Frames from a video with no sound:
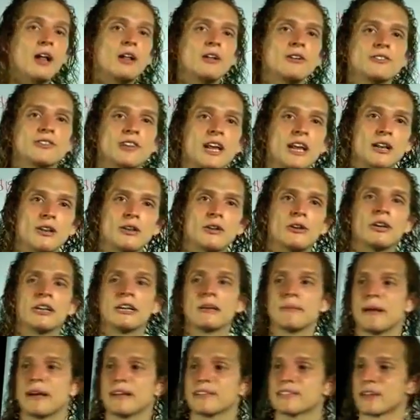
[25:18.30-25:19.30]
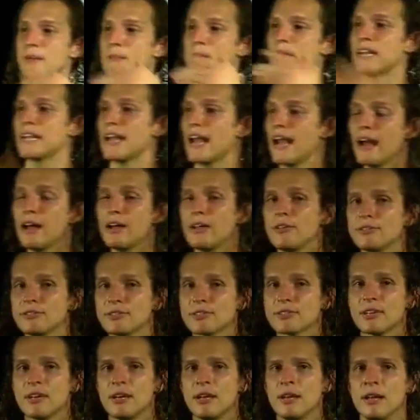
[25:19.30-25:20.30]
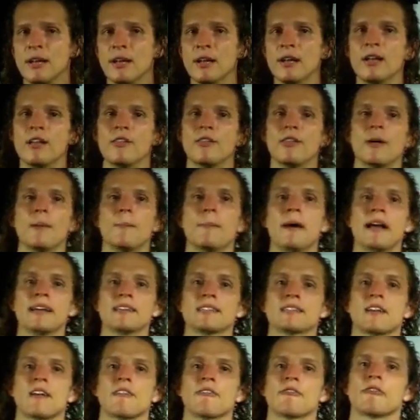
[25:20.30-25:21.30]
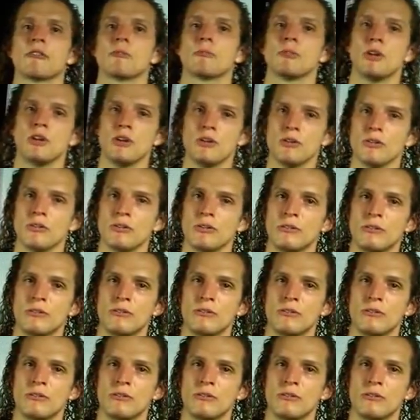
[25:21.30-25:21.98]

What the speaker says: else and learning about somebody else, they'll buy stuff from you.